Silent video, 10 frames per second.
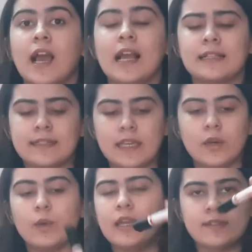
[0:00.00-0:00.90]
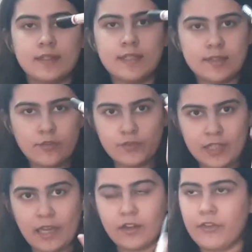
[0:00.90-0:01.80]
I'll say, okay, it's of
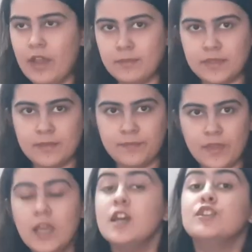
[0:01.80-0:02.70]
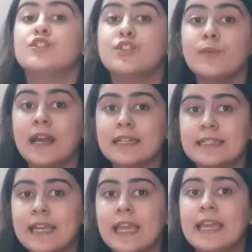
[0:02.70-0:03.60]
10 grams. Do I
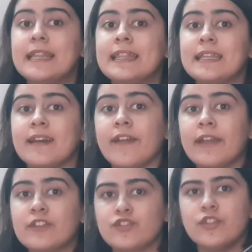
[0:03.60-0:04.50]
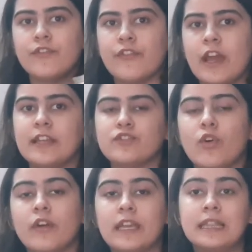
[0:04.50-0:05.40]
say in the direction of right or
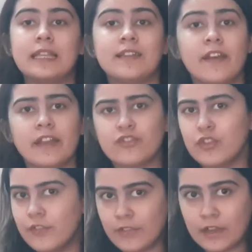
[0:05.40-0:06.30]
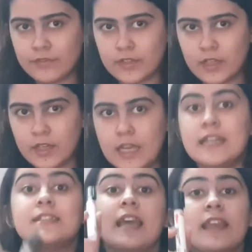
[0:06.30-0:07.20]
in the direction of left?
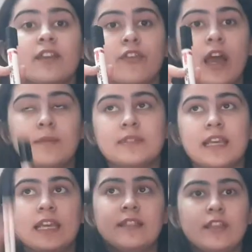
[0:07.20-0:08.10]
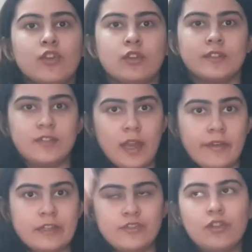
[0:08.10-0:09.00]
10 grams in the north
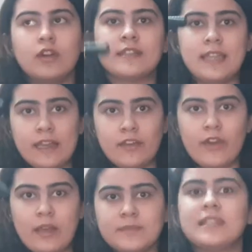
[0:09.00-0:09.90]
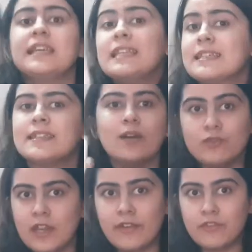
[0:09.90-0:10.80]
direction or 10 grams in the south
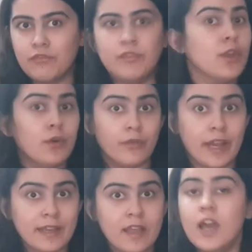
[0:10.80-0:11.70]
direction? No, right?